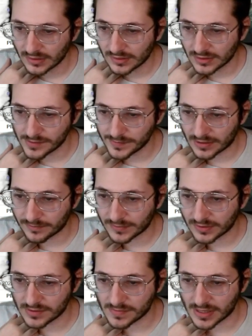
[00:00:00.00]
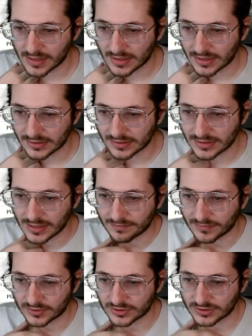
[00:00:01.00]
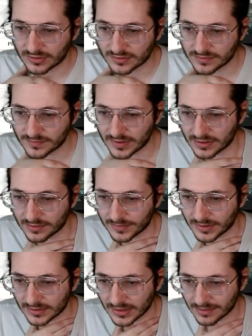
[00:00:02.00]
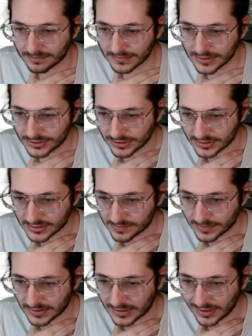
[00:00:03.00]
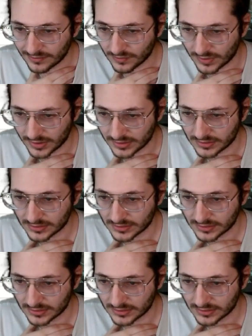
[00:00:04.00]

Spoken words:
They make 1,000,000 mana and then they Emergent Ultimatum and they Omniscience, but then what?